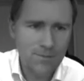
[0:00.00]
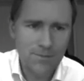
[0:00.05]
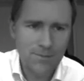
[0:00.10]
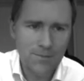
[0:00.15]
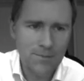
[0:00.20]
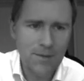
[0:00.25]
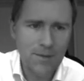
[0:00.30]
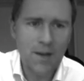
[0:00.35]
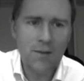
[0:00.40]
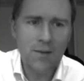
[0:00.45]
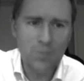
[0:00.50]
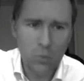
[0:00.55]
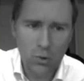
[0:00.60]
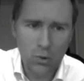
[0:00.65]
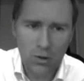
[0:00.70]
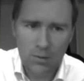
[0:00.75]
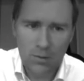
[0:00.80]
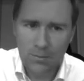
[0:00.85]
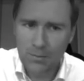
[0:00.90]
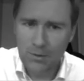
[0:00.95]
They have
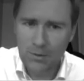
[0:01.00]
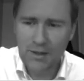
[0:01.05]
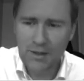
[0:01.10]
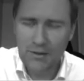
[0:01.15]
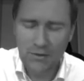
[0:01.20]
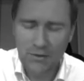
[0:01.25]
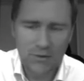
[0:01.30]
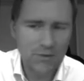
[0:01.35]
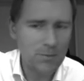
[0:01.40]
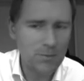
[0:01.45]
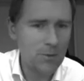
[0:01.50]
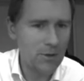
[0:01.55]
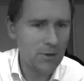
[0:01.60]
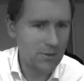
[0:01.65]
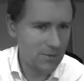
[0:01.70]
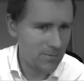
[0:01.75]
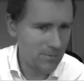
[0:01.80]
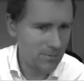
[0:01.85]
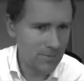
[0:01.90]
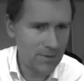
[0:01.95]
more predictors, but
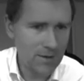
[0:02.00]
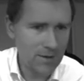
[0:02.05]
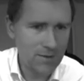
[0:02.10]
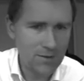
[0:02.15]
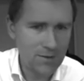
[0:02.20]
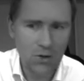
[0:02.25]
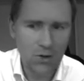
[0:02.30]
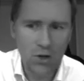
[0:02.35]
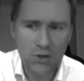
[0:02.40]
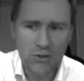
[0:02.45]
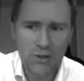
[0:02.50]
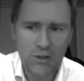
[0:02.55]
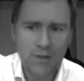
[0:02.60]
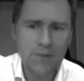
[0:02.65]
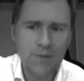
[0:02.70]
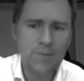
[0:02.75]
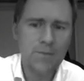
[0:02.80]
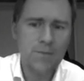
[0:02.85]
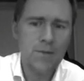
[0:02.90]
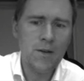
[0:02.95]
that's the
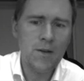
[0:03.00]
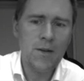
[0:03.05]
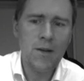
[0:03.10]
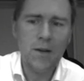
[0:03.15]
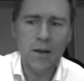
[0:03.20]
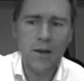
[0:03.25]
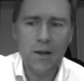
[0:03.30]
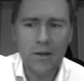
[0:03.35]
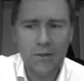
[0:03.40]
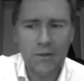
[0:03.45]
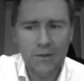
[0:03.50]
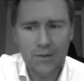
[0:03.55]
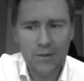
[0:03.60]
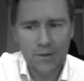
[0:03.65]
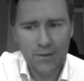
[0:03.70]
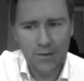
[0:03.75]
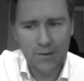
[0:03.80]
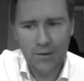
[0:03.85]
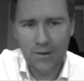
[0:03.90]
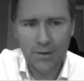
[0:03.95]
logic. And
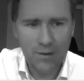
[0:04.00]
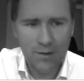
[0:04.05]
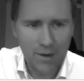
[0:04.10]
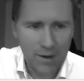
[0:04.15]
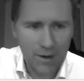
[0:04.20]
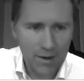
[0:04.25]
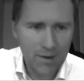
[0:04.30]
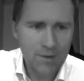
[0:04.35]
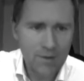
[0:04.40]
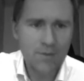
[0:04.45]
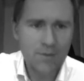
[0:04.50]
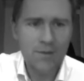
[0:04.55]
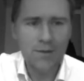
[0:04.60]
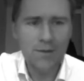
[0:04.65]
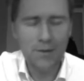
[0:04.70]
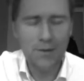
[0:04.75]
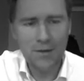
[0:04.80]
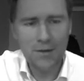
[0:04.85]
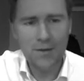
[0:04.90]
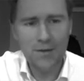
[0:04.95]
as
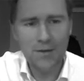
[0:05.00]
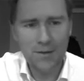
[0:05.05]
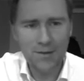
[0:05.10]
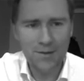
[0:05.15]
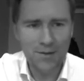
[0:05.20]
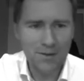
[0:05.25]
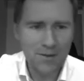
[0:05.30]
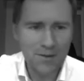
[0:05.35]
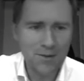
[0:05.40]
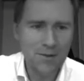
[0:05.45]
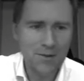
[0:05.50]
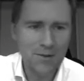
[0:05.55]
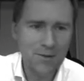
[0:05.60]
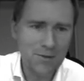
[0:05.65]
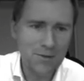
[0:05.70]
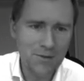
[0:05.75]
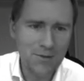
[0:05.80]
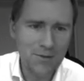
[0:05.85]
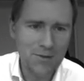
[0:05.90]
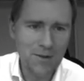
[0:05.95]
in
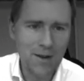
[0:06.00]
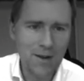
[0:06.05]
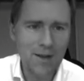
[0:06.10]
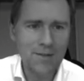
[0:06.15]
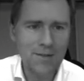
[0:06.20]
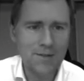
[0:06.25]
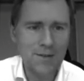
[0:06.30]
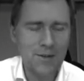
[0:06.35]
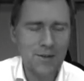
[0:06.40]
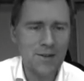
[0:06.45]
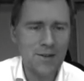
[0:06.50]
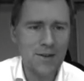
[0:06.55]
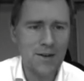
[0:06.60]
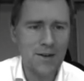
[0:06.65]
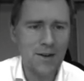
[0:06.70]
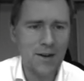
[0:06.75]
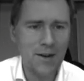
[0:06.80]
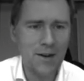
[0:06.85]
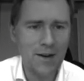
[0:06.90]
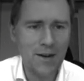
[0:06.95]
the case study that
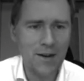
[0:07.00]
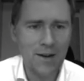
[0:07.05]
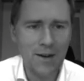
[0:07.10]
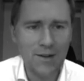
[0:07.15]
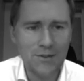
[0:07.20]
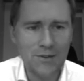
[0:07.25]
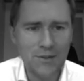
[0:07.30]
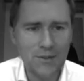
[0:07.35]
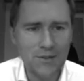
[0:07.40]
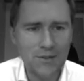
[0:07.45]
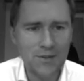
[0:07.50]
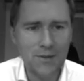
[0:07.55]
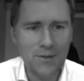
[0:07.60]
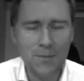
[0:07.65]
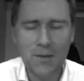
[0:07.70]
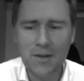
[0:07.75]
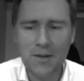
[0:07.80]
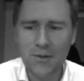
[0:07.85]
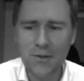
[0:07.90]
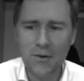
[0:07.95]
I had just a
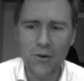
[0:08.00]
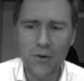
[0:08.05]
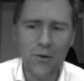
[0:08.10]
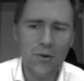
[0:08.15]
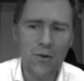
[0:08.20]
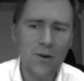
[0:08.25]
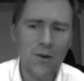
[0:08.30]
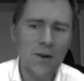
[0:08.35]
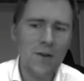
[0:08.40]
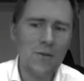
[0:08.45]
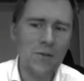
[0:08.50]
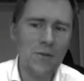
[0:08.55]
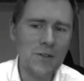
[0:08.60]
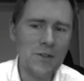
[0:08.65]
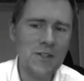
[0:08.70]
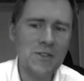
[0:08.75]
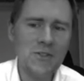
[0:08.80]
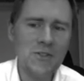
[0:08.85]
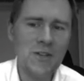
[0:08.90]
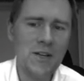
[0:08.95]
minute ago, for
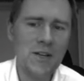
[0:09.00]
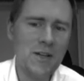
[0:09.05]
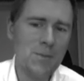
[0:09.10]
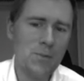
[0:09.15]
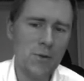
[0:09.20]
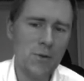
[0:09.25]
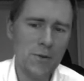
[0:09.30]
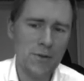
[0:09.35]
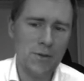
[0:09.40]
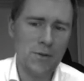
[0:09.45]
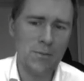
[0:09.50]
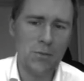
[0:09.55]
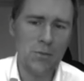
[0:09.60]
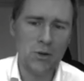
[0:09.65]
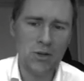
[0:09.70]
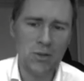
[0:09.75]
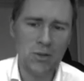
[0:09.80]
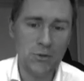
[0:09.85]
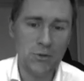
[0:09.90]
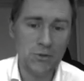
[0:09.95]
each data point, the
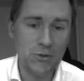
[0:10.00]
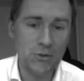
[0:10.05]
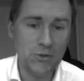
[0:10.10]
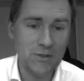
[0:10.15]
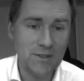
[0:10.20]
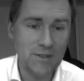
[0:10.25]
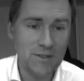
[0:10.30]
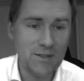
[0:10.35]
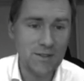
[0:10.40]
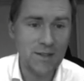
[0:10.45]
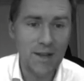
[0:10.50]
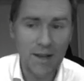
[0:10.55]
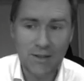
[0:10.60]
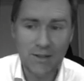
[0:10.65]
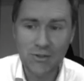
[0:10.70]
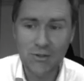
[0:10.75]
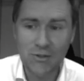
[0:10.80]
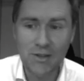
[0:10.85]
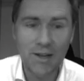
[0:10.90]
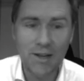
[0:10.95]
model produces an
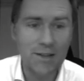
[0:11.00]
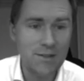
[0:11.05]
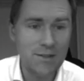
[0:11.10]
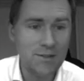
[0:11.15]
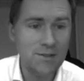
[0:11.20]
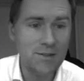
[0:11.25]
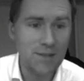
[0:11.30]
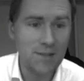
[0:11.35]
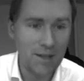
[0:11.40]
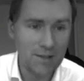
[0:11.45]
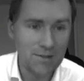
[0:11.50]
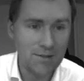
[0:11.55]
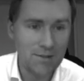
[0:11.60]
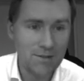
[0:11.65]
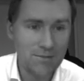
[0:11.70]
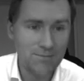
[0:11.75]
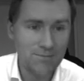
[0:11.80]
educated guess.